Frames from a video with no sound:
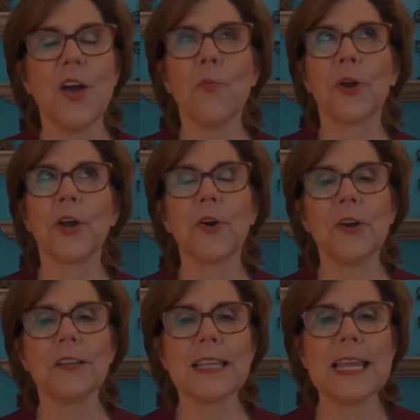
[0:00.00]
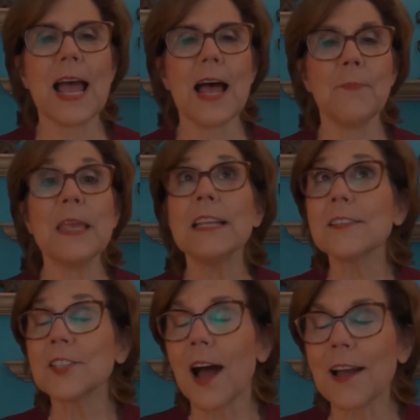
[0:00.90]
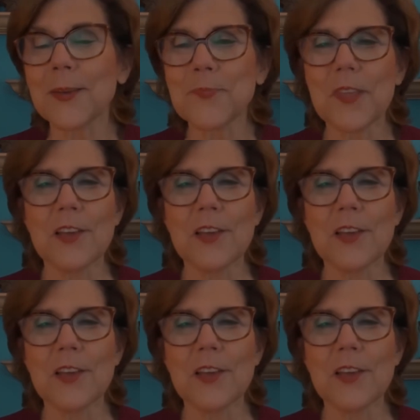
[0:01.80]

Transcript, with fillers: we're currently um, in stock.